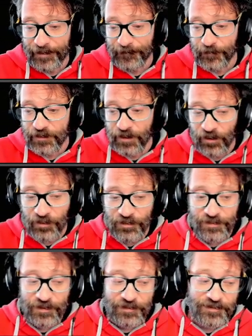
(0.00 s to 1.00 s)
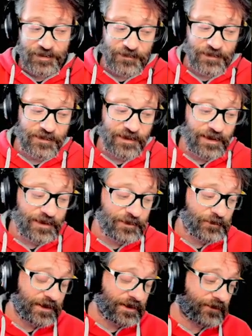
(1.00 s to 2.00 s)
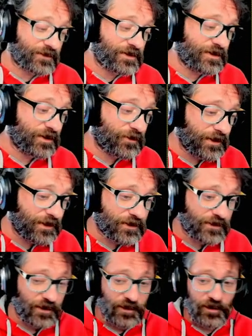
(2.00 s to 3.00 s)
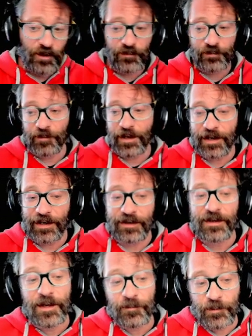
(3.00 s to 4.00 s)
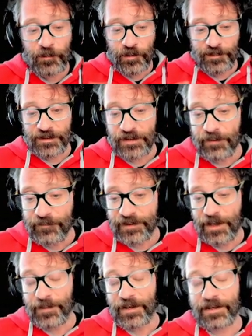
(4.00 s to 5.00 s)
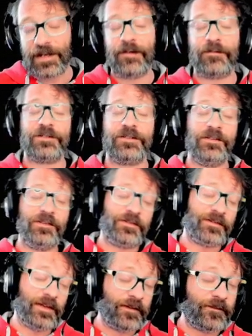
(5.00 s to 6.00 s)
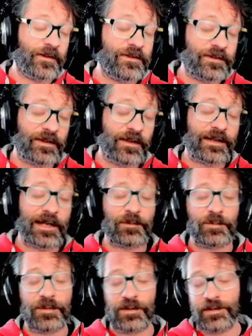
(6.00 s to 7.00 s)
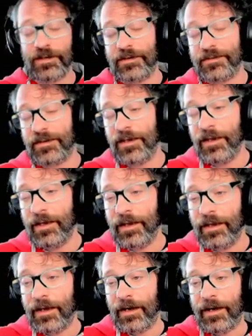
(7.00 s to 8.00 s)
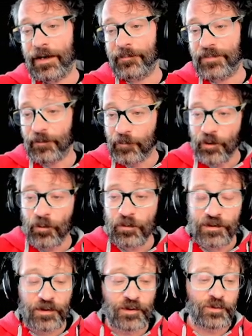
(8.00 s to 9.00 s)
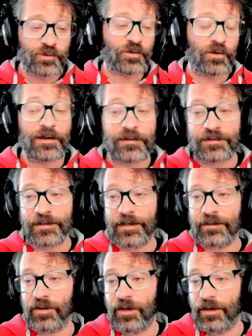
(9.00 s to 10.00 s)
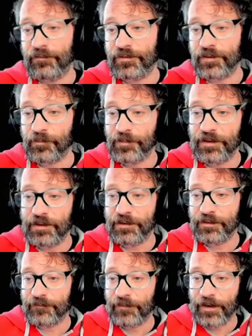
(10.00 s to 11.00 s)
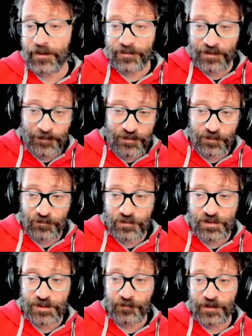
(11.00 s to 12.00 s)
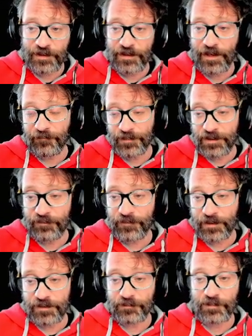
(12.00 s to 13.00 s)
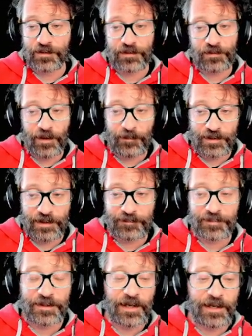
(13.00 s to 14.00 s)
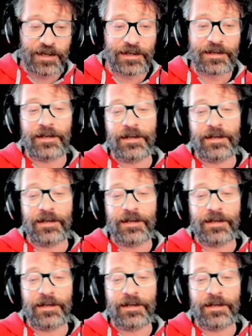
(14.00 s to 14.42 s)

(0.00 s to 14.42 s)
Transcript: We know that there's something there that we're going to have to deal with. So on the way, we want to be leveling up our characters, increasing their capabilities, But we're also trying to stay alive. So we, as captain of the ship, we have been infected with a cybernetic plague,